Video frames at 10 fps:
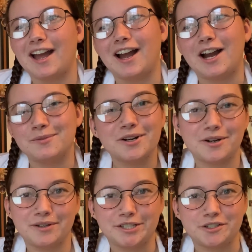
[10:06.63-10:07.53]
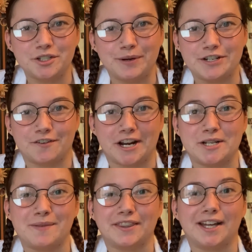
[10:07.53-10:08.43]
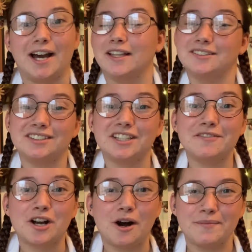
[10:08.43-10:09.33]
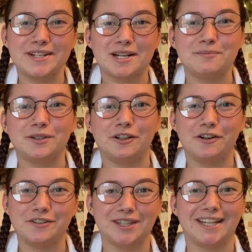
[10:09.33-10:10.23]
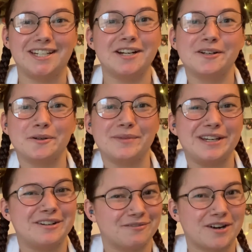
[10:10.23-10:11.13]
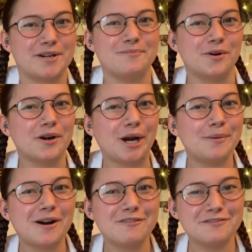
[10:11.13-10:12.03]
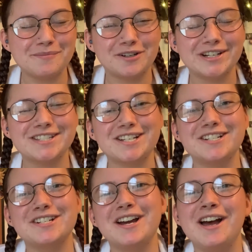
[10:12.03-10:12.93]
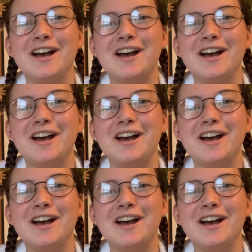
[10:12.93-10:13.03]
I won't go into too much of a rant about that. Leave a comment down below if you'd like to hear me rant more about female research.